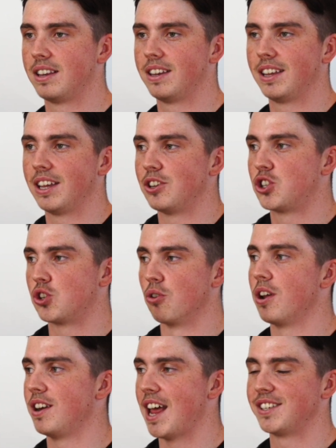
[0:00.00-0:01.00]
it
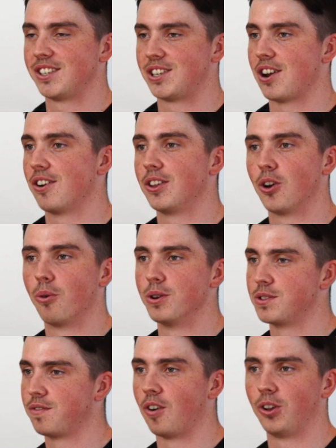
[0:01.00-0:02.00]
shouldn't necessarily
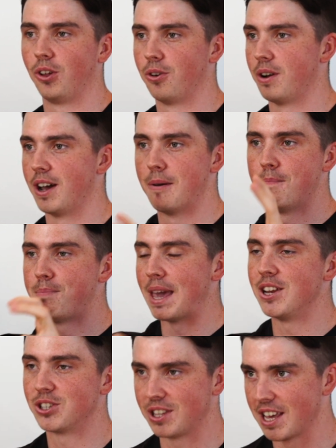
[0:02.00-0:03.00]
always follow a
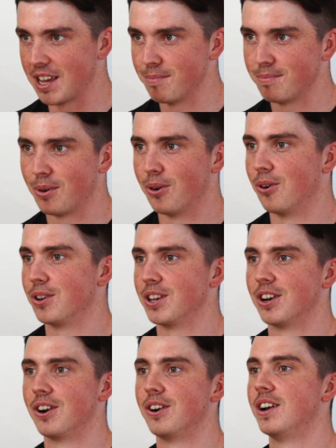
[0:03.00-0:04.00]
beach theme or,
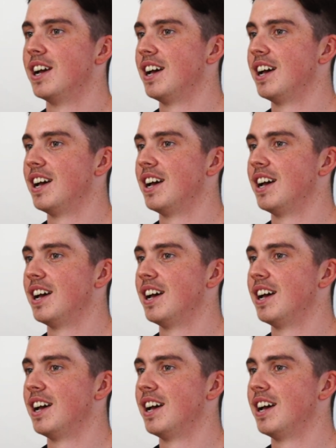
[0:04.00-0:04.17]
you know,